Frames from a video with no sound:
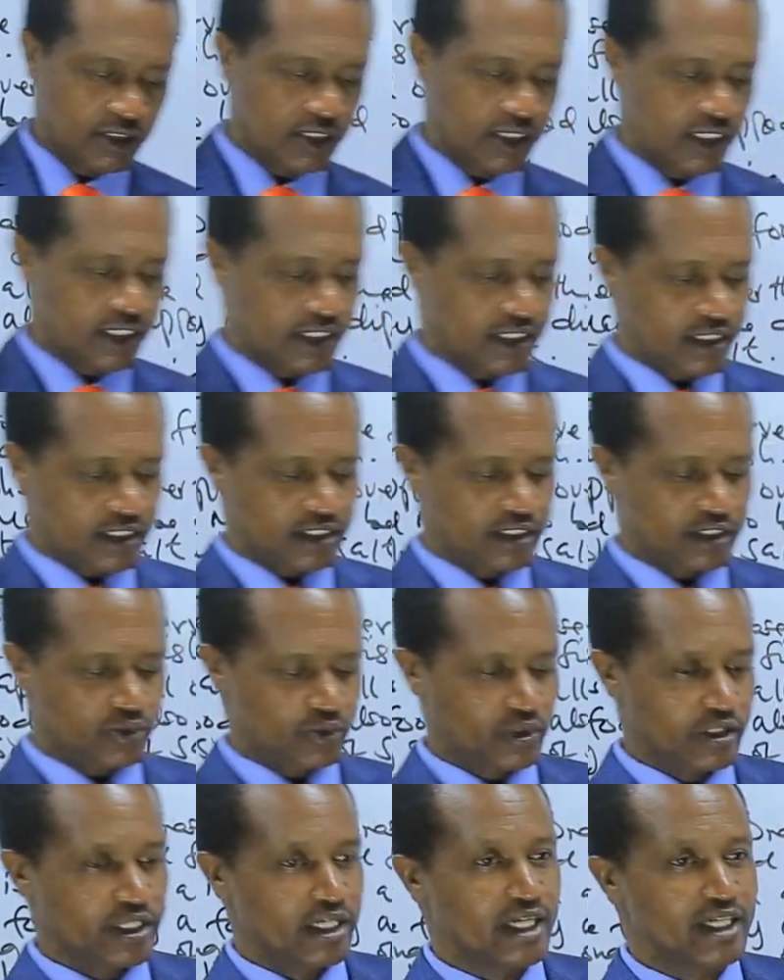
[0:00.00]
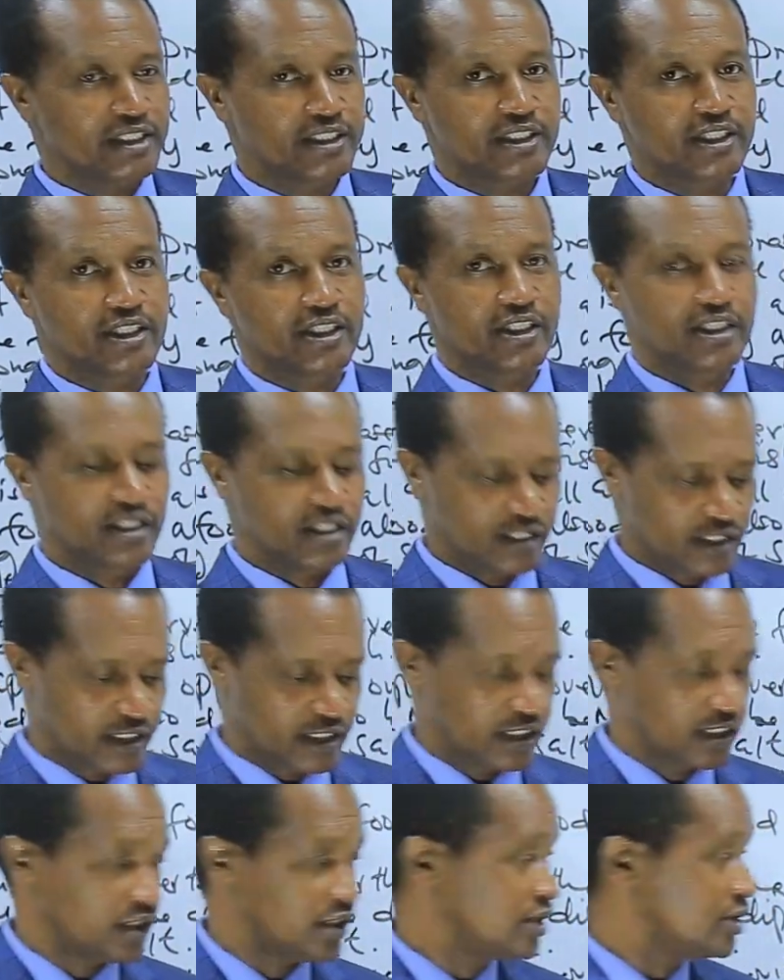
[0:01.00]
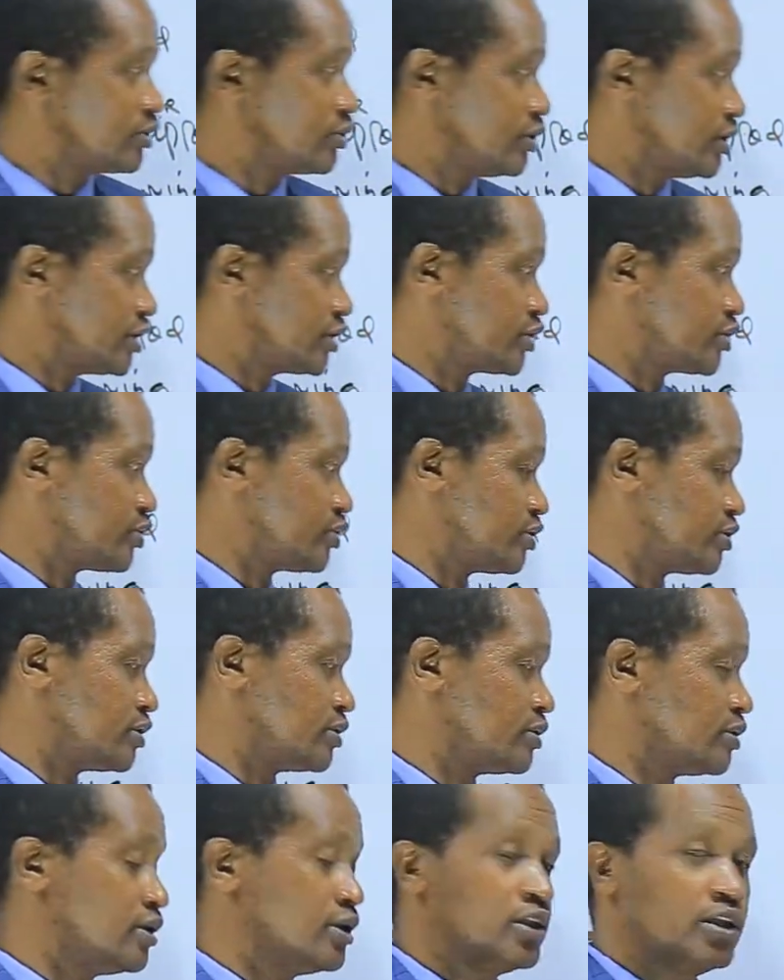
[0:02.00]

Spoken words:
Learners, when answering the questions,